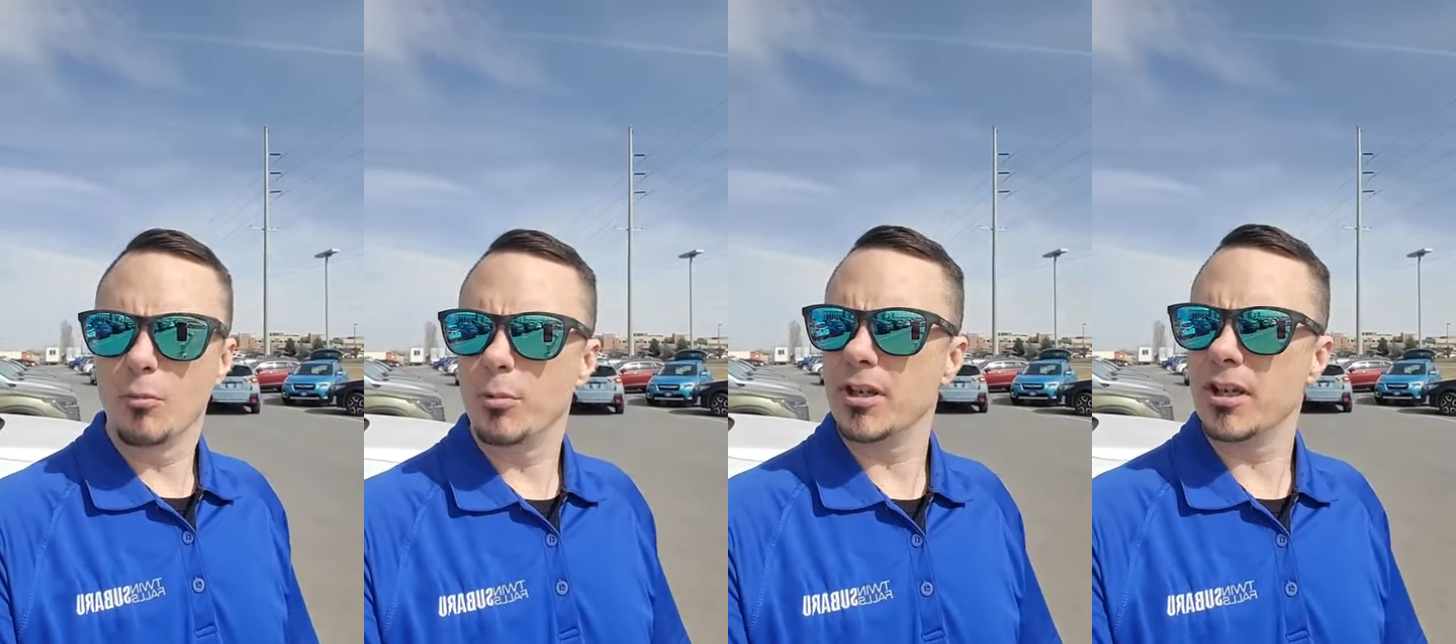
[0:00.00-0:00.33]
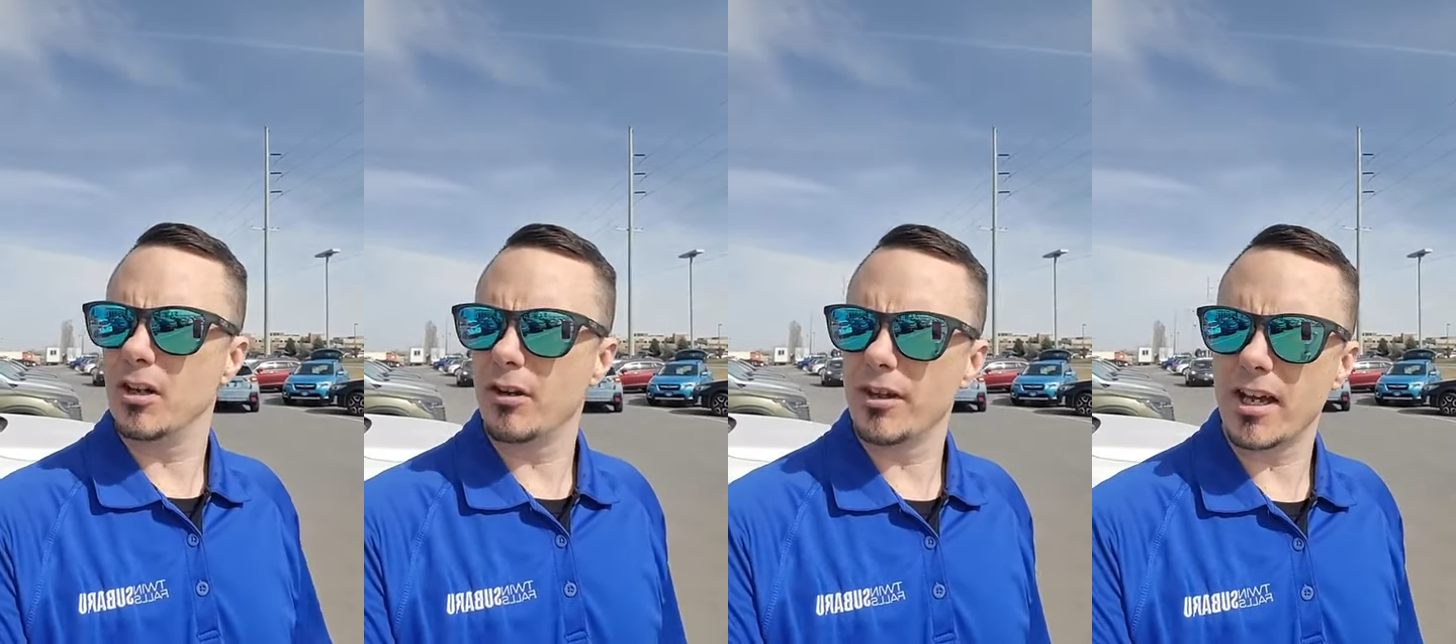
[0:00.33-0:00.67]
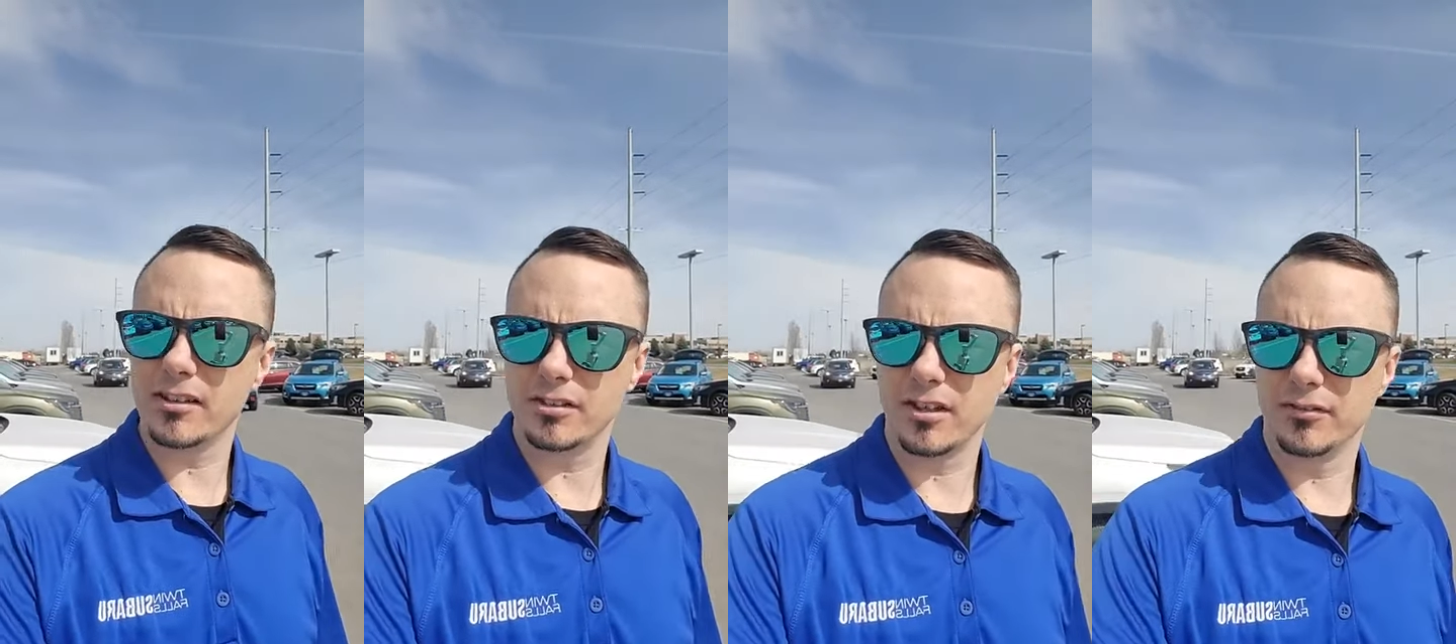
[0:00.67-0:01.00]
We can get all
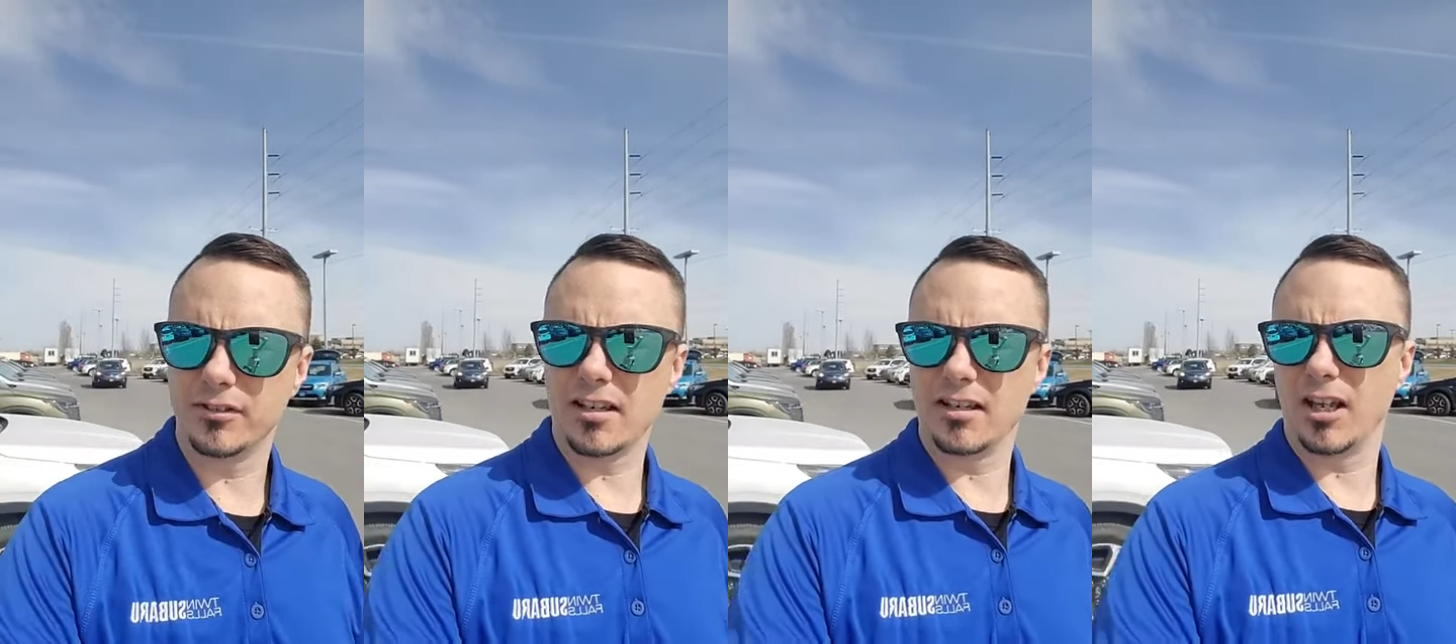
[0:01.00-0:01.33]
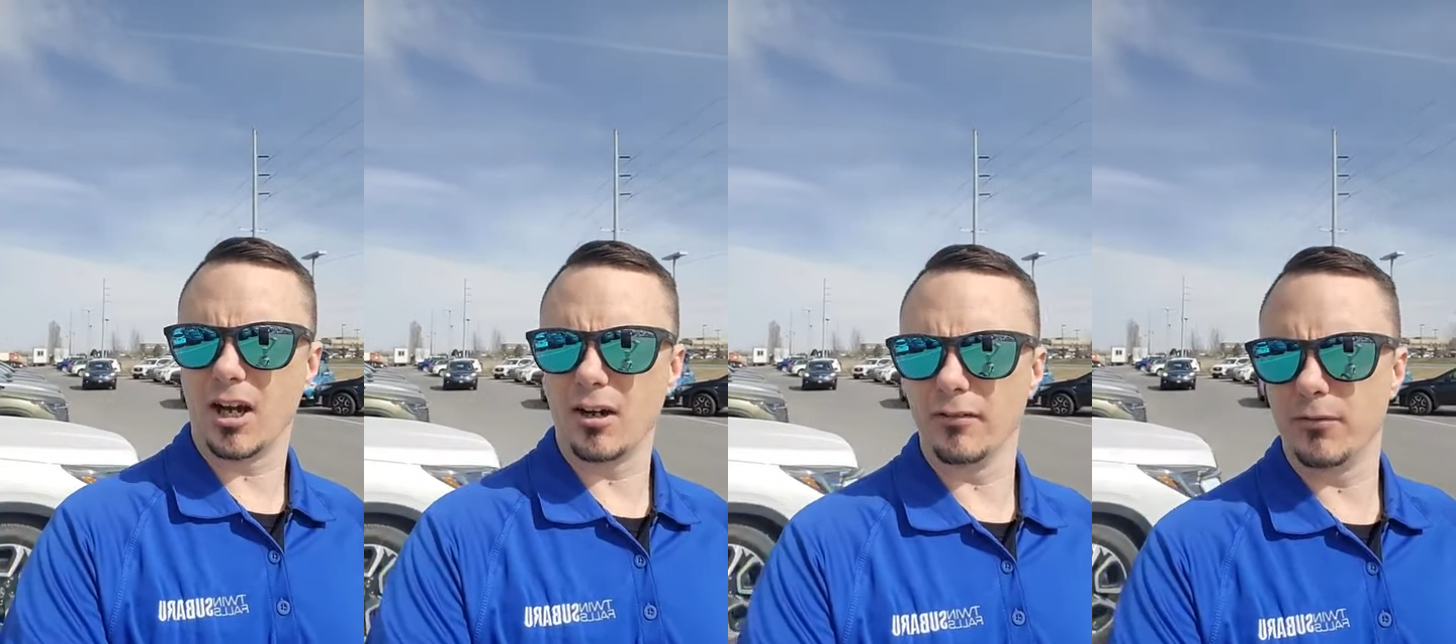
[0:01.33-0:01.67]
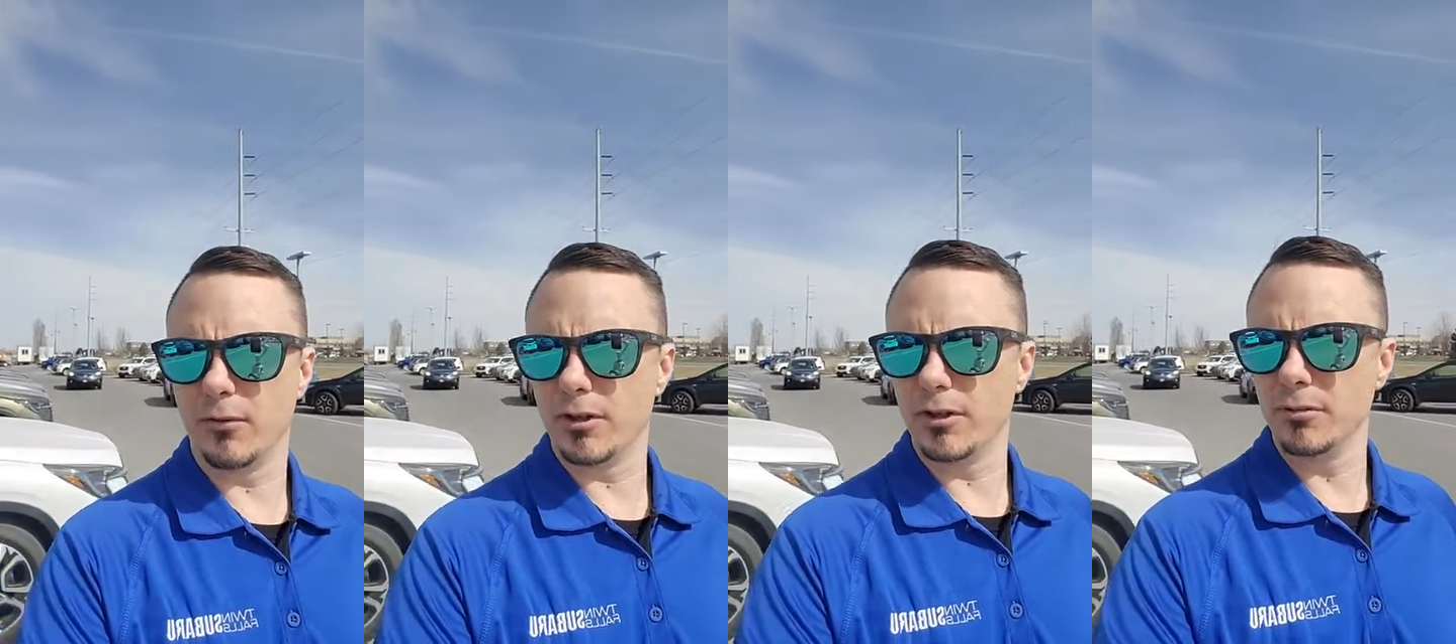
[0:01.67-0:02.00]
that stuff taken care of
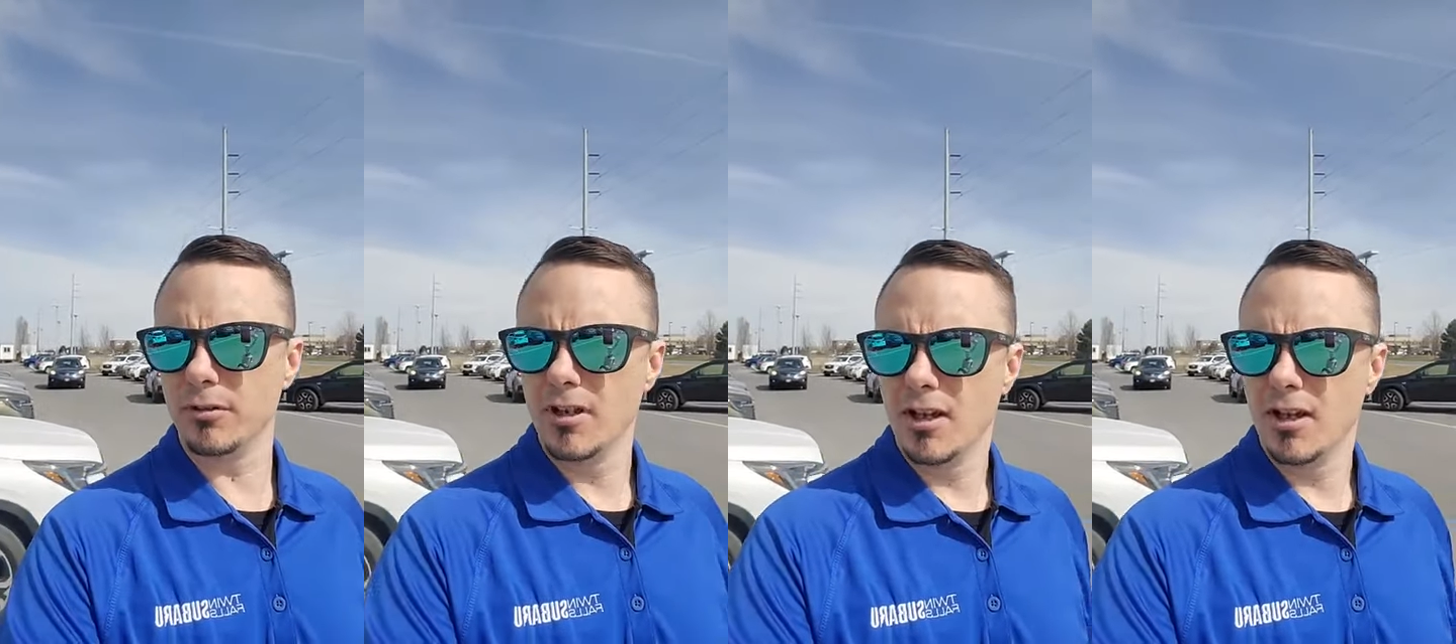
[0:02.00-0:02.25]
for you